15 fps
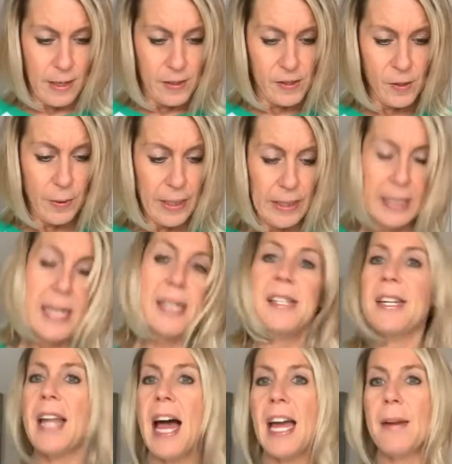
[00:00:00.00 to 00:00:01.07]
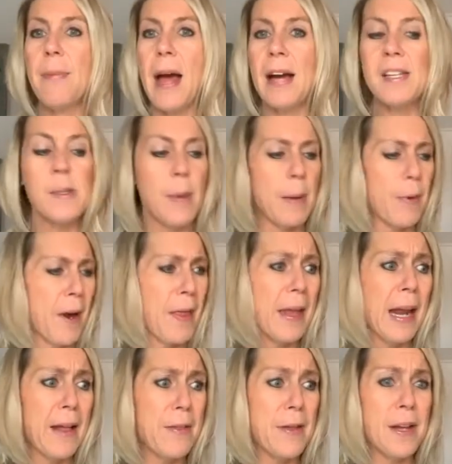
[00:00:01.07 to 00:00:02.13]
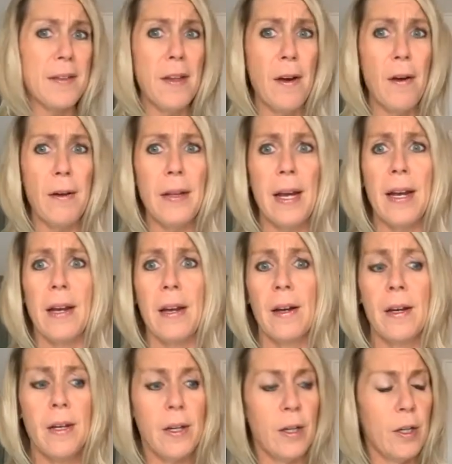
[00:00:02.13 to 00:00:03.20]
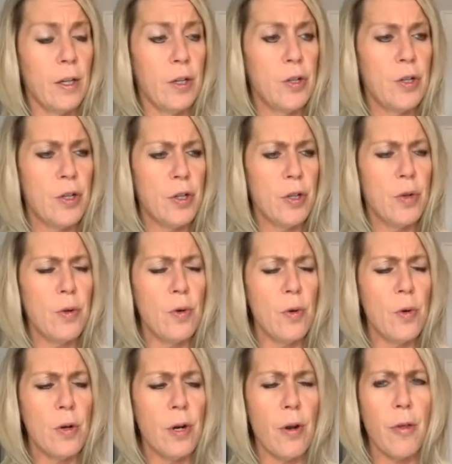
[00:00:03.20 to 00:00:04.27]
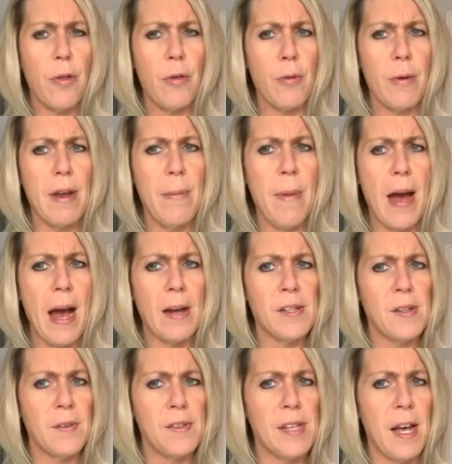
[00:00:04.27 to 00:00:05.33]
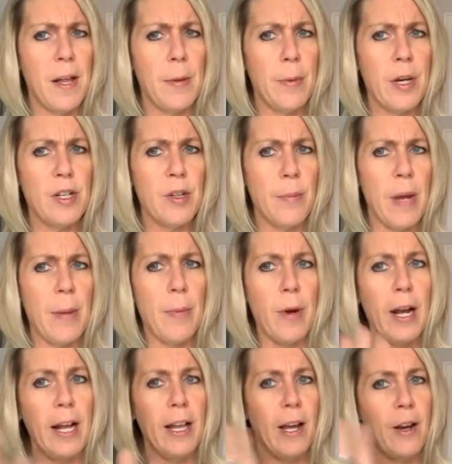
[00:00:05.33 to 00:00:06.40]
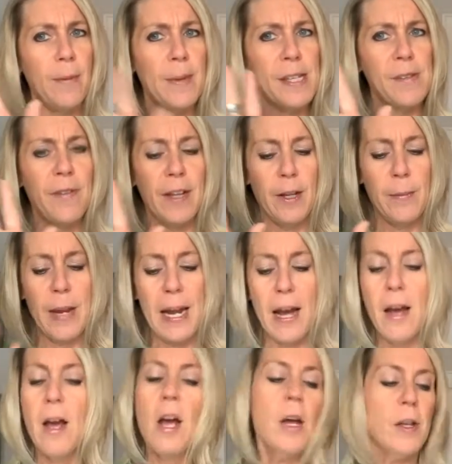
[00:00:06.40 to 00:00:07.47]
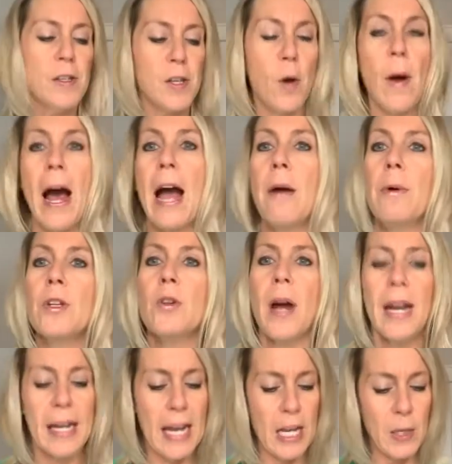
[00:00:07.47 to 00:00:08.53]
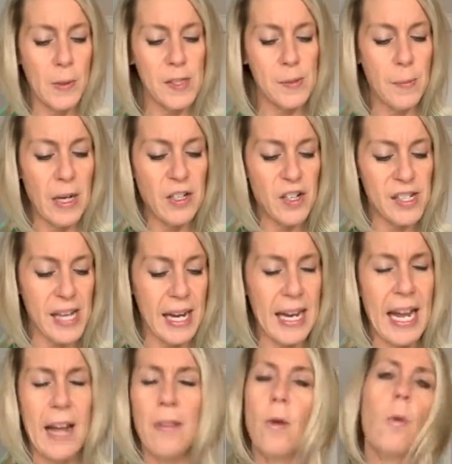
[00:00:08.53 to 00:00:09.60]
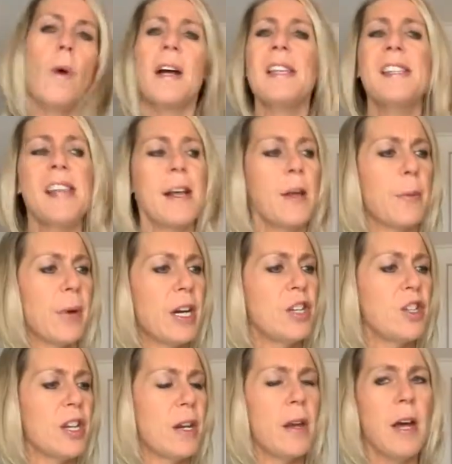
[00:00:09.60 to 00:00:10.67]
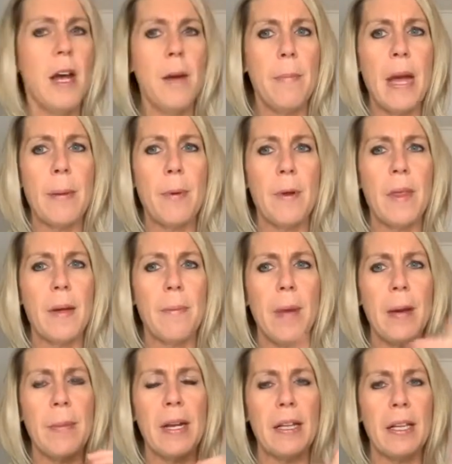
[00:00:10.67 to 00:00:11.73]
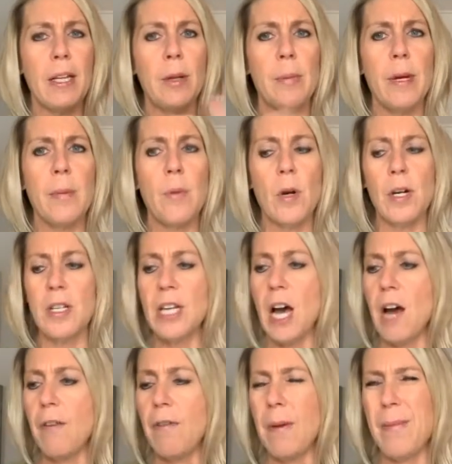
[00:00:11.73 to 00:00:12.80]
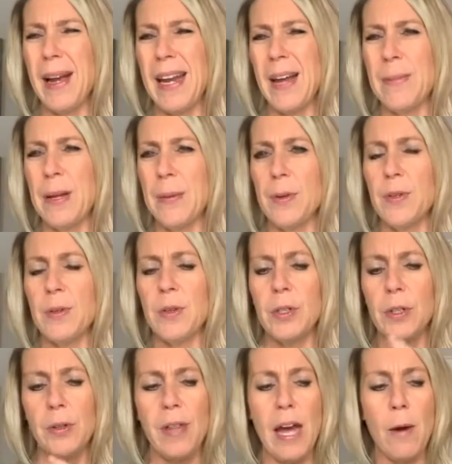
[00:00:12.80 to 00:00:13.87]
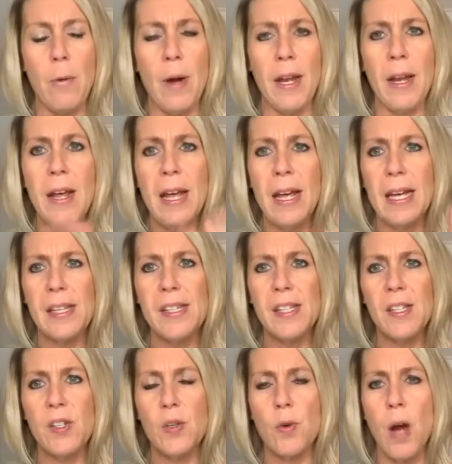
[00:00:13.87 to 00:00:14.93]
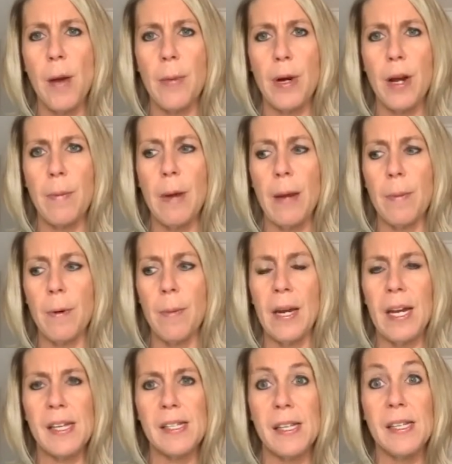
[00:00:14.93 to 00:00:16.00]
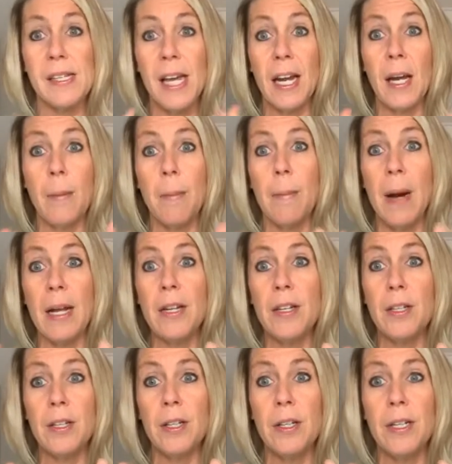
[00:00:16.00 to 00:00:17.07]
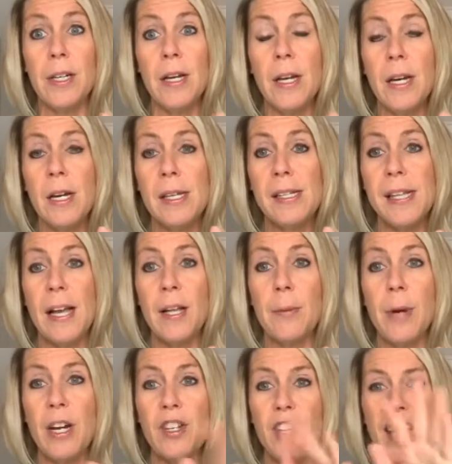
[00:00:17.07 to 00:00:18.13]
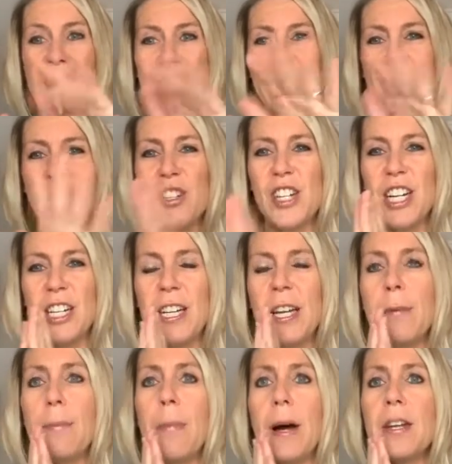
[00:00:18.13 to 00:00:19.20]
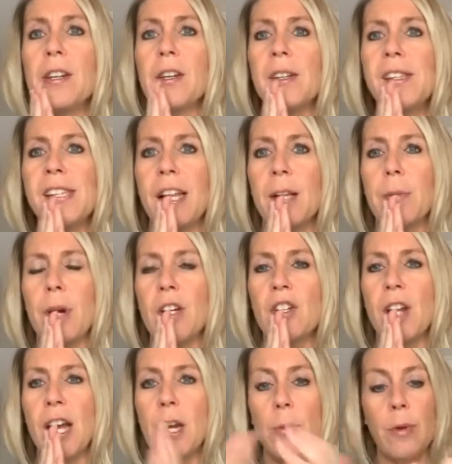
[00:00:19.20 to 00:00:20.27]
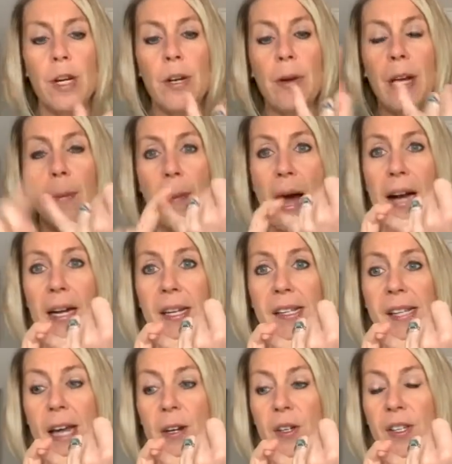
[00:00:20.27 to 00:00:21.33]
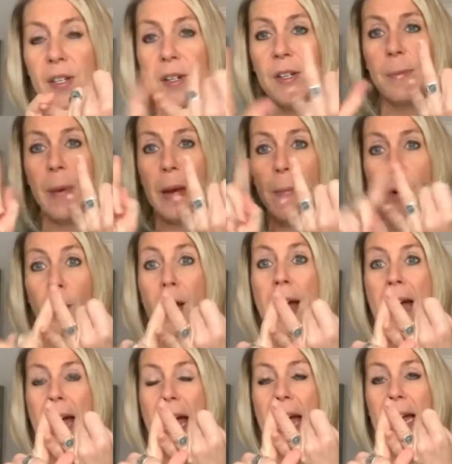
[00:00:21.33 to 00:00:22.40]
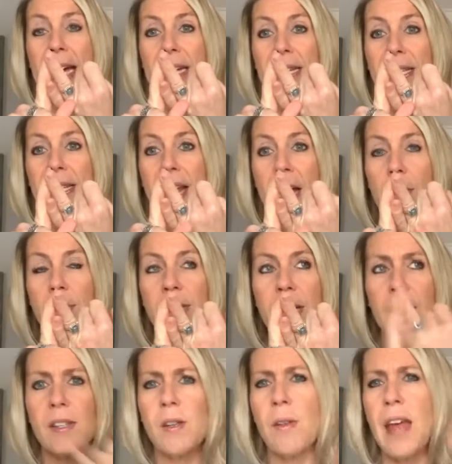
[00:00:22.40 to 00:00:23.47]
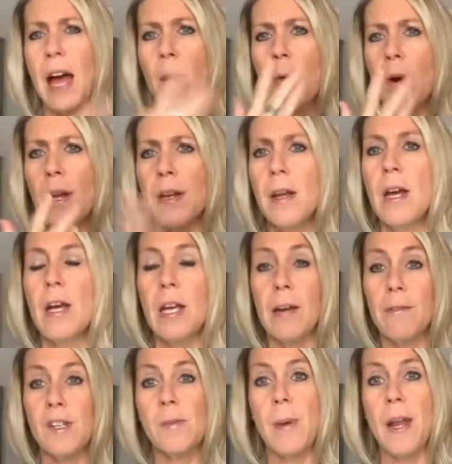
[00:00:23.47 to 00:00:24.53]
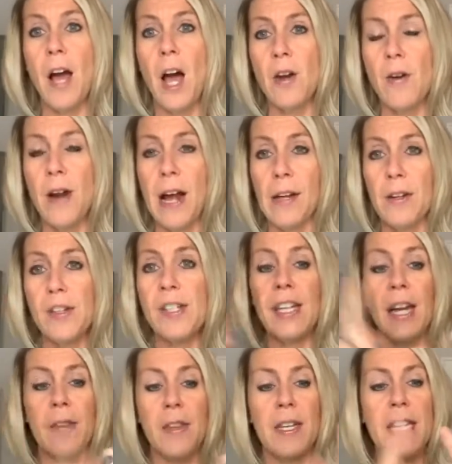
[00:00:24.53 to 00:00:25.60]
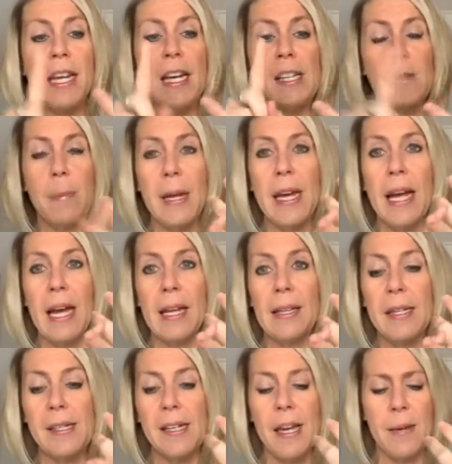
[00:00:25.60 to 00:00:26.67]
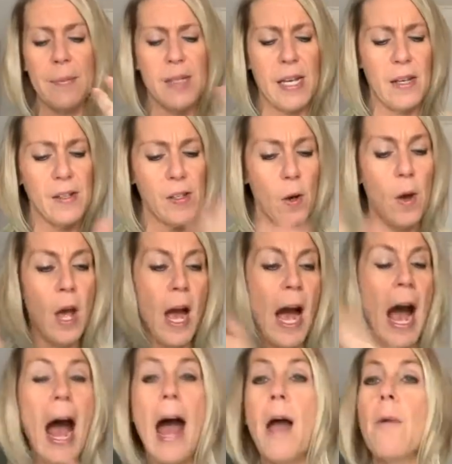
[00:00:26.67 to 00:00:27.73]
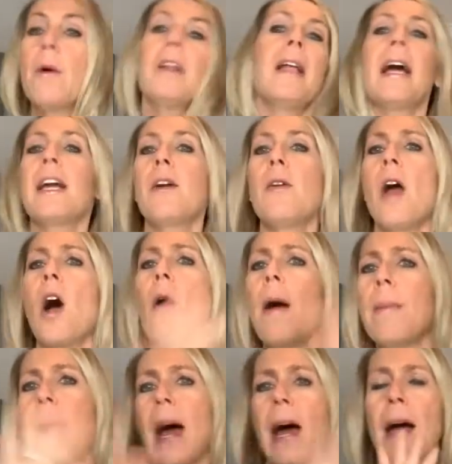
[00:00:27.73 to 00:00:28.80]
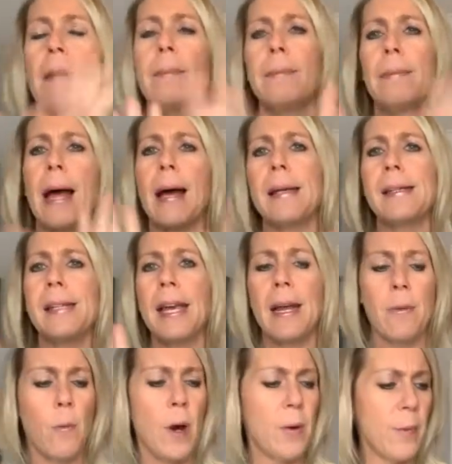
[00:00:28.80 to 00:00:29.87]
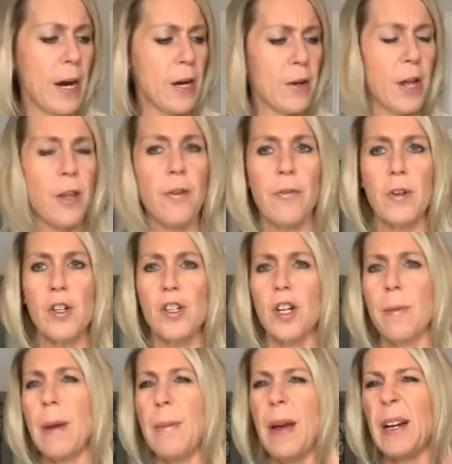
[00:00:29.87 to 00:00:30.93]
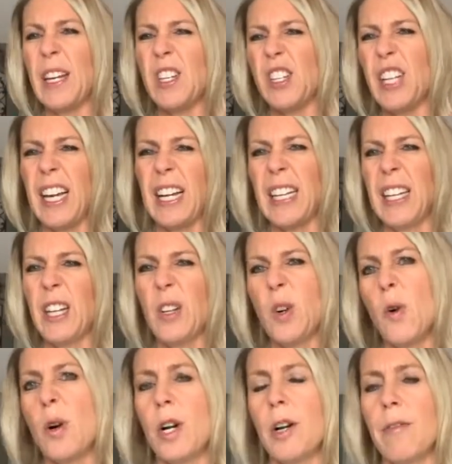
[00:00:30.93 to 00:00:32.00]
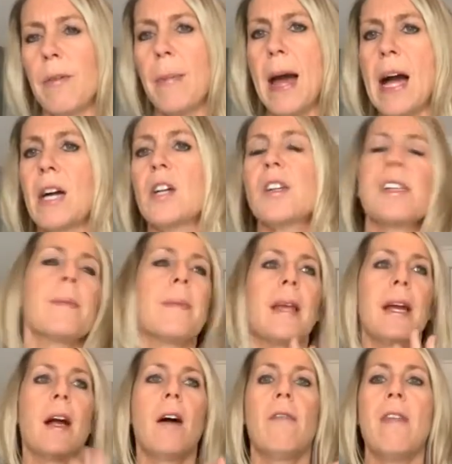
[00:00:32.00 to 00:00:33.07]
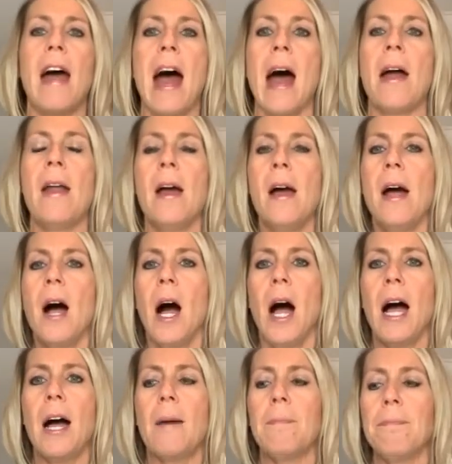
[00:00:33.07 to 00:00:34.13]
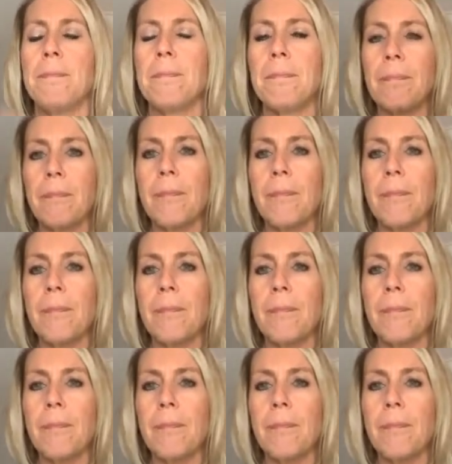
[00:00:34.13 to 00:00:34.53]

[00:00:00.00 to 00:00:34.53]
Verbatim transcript: So at least nine packs of paper. And then I think there are like two or three packs of celebration paper. Hello, Miss Philomena. So I will try to get you as much as I can. The one celebration paper that might be a little bit more tough, I might not be able to include that one, is the strawberry paper because it's like a bundled celebration. Hello, Sherilyn. Bundled celebration item where you get a pack of designer series paper and a stamp set. So that one, you have to spend one hundred dollars to get the D S P and the stamp set. So I will let you know. I'm not, I'm not saying one way or another for sure. Maybe I'll get you like a little quarter of a pack or something of that. Um,